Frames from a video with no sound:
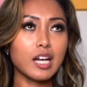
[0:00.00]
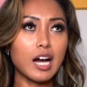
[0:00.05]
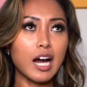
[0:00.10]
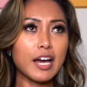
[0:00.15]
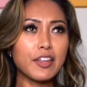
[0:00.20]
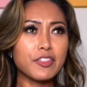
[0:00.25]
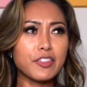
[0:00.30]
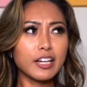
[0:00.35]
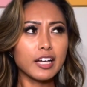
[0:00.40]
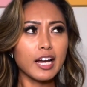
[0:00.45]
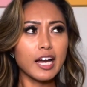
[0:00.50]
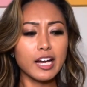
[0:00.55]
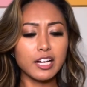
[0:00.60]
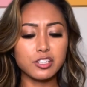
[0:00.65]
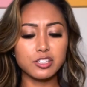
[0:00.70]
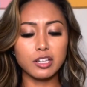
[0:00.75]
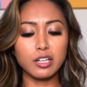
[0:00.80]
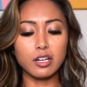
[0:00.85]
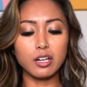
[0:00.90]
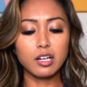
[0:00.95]
I
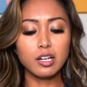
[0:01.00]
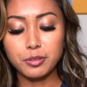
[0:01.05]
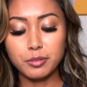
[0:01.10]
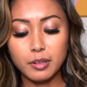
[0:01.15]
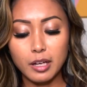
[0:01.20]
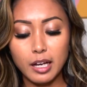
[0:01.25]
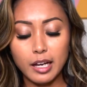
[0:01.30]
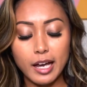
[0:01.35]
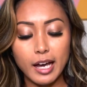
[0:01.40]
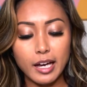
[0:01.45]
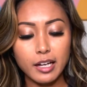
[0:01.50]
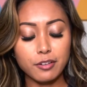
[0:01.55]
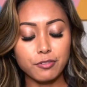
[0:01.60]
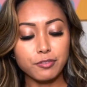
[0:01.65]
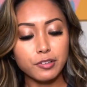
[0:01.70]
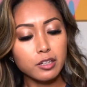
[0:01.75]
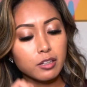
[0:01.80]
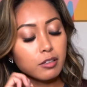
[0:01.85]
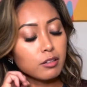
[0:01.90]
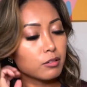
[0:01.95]
had a
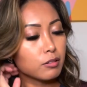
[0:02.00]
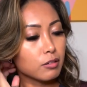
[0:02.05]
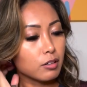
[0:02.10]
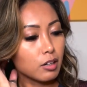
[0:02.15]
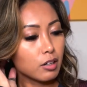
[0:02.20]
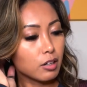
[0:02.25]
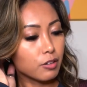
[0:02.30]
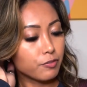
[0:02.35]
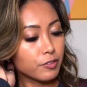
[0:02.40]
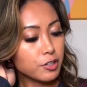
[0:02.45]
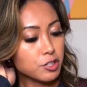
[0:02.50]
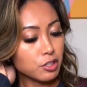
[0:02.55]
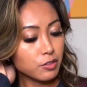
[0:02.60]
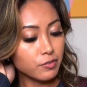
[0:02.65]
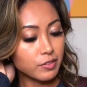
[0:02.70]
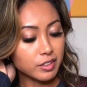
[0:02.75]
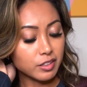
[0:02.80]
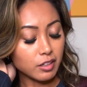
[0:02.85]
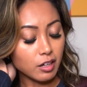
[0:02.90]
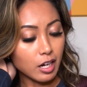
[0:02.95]
few official
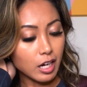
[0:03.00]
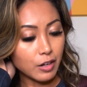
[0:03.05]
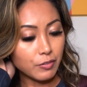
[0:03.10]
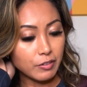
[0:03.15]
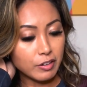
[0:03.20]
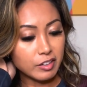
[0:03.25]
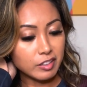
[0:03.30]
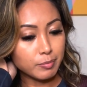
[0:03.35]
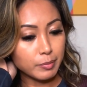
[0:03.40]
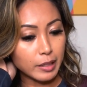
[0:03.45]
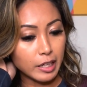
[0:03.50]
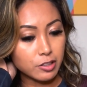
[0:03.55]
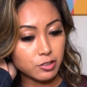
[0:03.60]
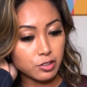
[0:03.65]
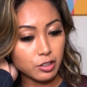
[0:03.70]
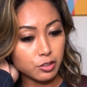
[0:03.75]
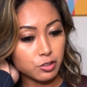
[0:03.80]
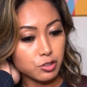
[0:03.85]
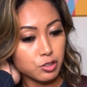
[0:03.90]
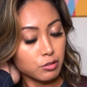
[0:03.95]
visit offers, but I
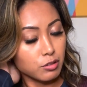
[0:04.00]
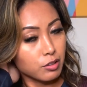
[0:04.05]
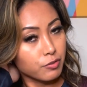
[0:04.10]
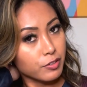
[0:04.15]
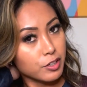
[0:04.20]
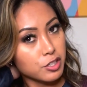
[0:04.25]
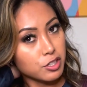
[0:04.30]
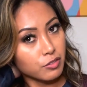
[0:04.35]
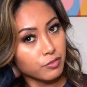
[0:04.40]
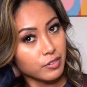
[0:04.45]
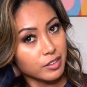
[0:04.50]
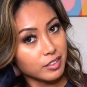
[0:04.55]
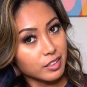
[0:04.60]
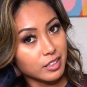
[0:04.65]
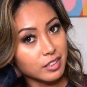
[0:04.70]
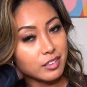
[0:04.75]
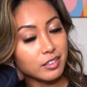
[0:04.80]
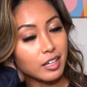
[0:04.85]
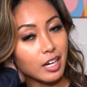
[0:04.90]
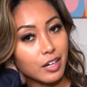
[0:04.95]
took two official
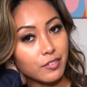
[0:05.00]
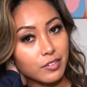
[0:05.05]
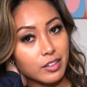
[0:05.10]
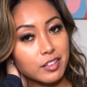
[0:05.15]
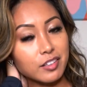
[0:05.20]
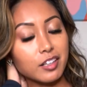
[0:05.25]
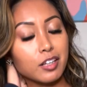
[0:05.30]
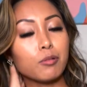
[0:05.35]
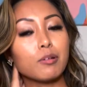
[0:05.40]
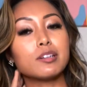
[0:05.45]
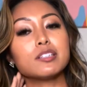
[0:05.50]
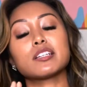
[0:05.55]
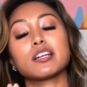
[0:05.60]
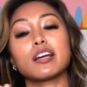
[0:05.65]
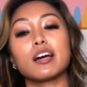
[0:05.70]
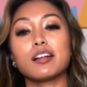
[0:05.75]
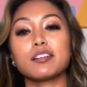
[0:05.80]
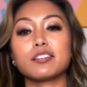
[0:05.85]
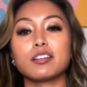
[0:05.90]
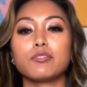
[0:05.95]
visits, obviously one to
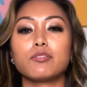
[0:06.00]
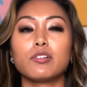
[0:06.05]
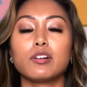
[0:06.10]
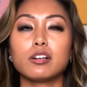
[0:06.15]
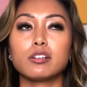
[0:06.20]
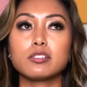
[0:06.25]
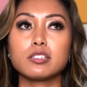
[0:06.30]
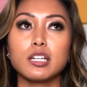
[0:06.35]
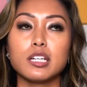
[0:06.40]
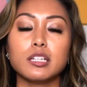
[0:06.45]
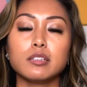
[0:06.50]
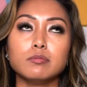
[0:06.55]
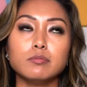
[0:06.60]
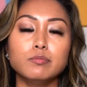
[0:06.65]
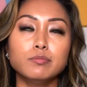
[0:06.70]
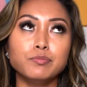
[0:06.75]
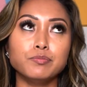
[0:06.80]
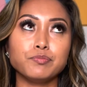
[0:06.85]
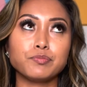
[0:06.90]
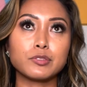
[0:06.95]
Cal State
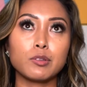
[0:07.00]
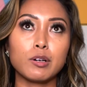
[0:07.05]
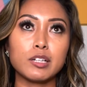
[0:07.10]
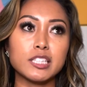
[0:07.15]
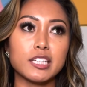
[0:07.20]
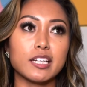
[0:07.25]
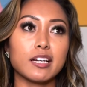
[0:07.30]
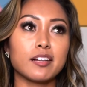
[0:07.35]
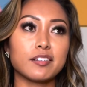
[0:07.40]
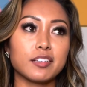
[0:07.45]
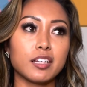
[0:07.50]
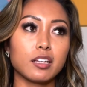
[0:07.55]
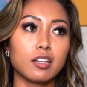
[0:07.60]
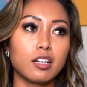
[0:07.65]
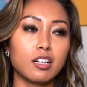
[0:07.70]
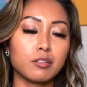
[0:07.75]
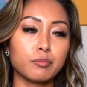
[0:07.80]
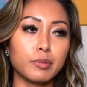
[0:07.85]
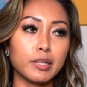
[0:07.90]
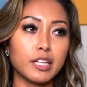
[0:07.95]
Fullerton, one to Cal State
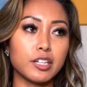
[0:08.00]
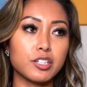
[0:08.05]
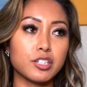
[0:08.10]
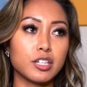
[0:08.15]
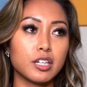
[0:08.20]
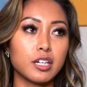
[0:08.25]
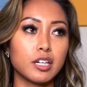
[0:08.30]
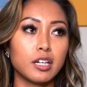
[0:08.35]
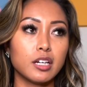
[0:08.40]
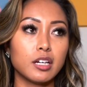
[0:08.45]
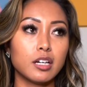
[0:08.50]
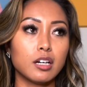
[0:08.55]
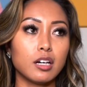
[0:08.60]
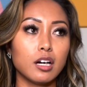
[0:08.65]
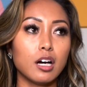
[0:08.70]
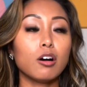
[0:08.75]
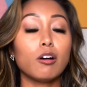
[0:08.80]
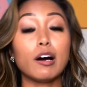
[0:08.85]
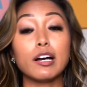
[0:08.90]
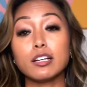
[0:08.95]
Long Beach.
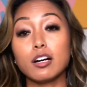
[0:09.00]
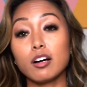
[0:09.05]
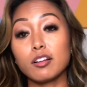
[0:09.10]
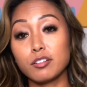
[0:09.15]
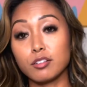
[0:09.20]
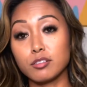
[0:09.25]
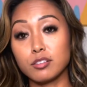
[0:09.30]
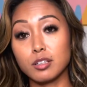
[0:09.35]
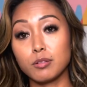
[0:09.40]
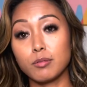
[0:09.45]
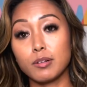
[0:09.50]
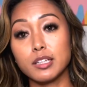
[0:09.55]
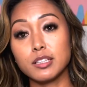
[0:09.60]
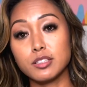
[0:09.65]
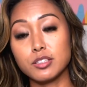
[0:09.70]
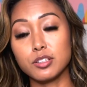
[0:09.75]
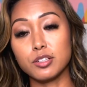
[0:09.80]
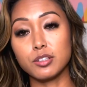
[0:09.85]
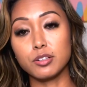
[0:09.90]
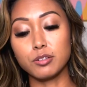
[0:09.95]
Oh, I also did one
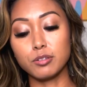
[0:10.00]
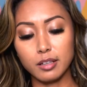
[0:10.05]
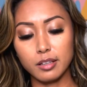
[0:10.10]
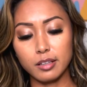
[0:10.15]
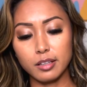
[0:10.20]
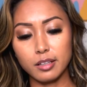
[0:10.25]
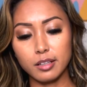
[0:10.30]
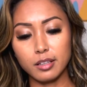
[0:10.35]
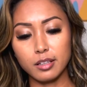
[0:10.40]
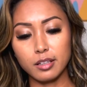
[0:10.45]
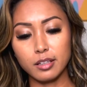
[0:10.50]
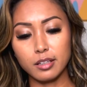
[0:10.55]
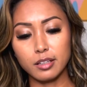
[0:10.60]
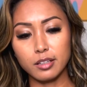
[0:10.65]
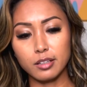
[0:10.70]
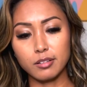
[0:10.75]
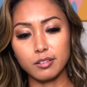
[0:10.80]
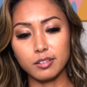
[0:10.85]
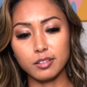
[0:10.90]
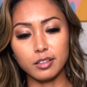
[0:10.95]
to
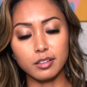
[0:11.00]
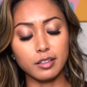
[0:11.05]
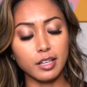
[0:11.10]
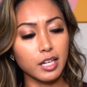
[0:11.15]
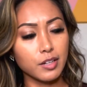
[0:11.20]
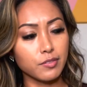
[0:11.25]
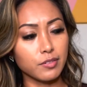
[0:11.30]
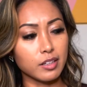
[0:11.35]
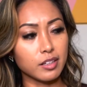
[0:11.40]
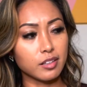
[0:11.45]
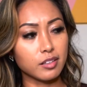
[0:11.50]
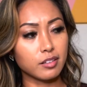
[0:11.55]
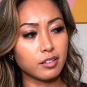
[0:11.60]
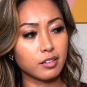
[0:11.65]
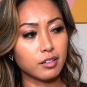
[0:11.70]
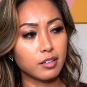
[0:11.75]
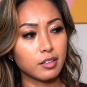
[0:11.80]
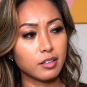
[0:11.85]
UC Davis.